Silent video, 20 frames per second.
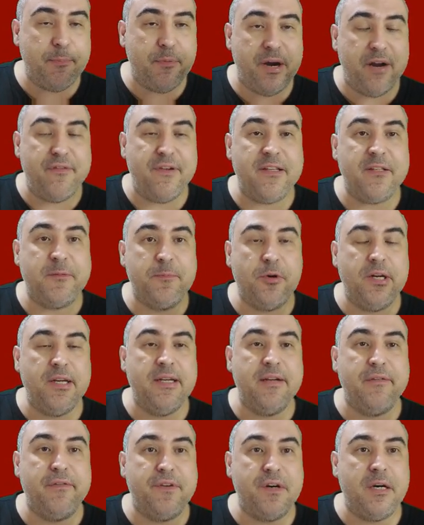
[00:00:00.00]
prefix put
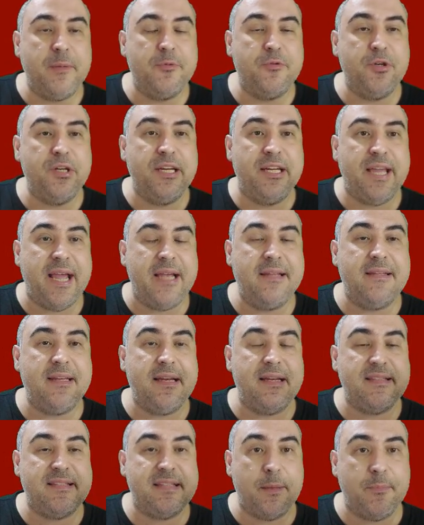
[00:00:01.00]
in the verb to indicate that
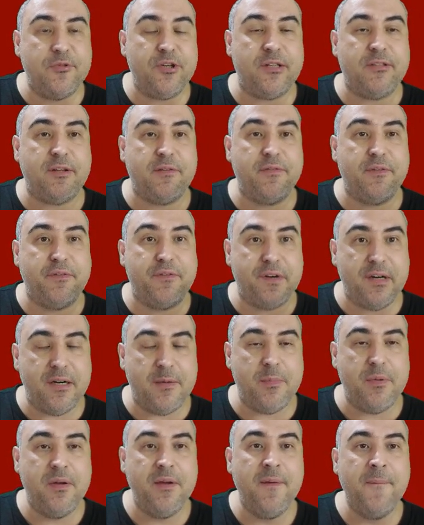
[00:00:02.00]
the subject of the
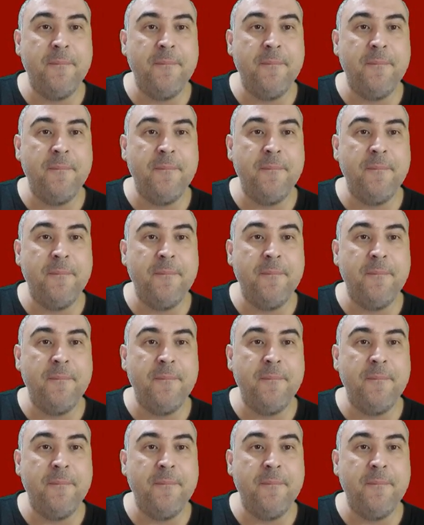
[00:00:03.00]
verb